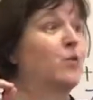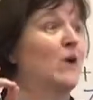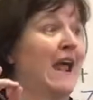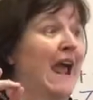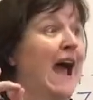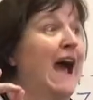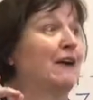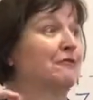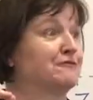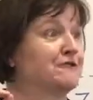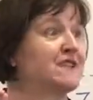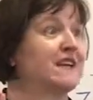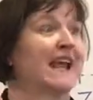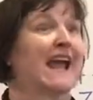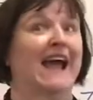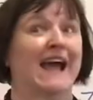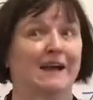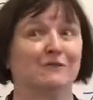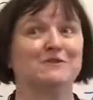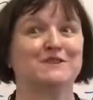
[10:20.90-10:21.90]
we have to
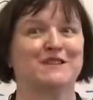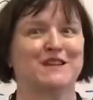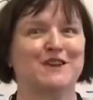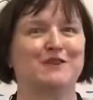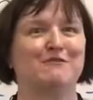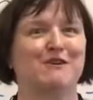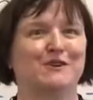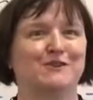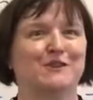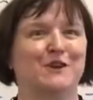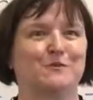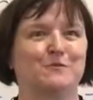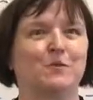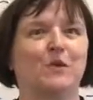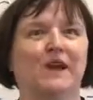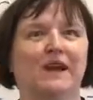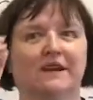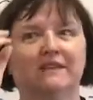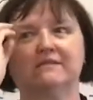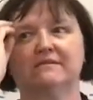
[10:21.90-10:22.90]
count 0, don't
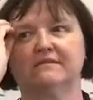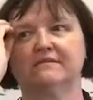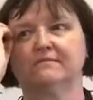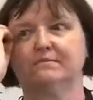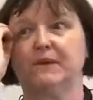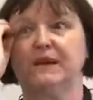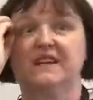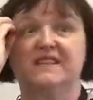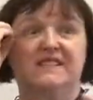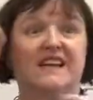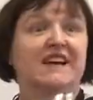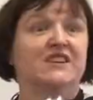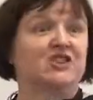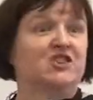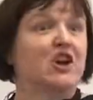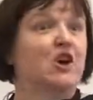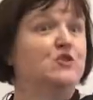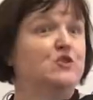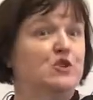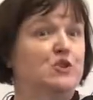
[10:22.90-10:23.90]
we? Because that
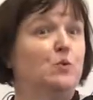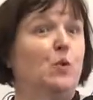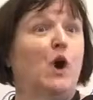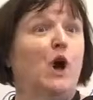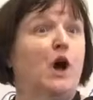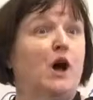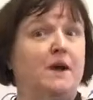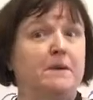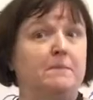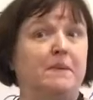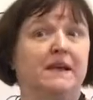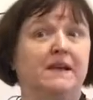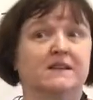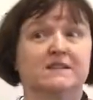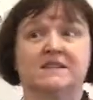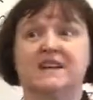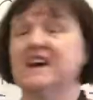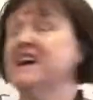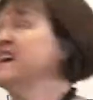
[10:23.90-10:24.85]
shows you why, because